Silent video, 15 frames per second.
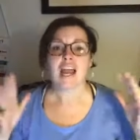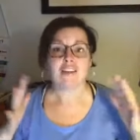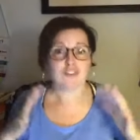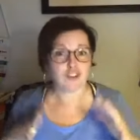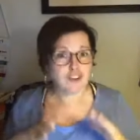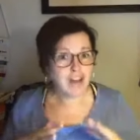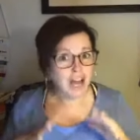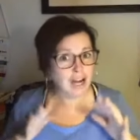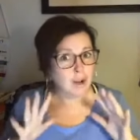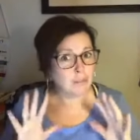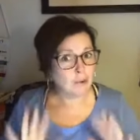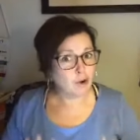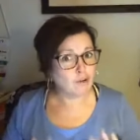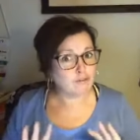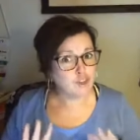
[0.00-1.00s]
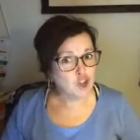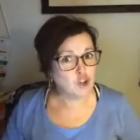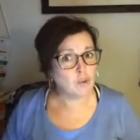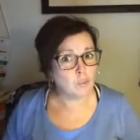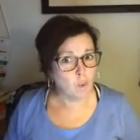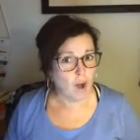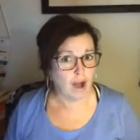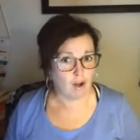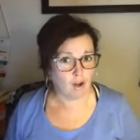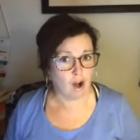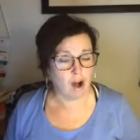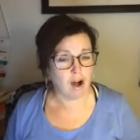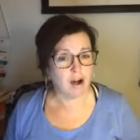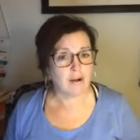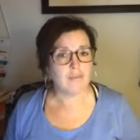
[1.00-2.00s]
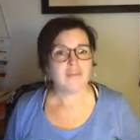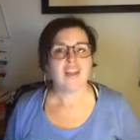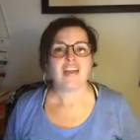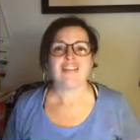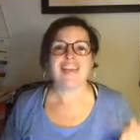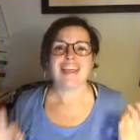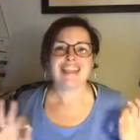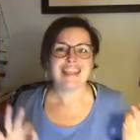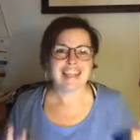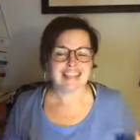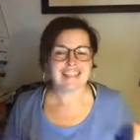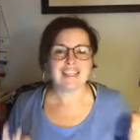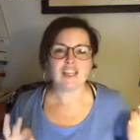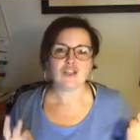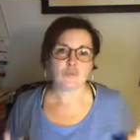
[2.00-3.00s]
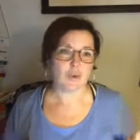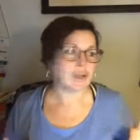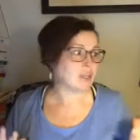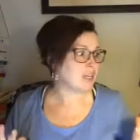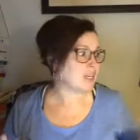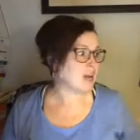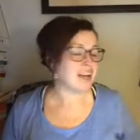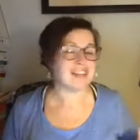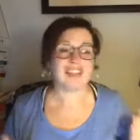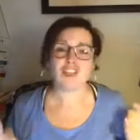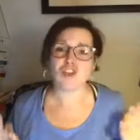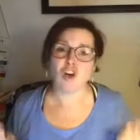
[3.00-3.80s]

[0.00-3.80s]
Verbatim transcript: And if you're not a perfume wearer, then this is really nice.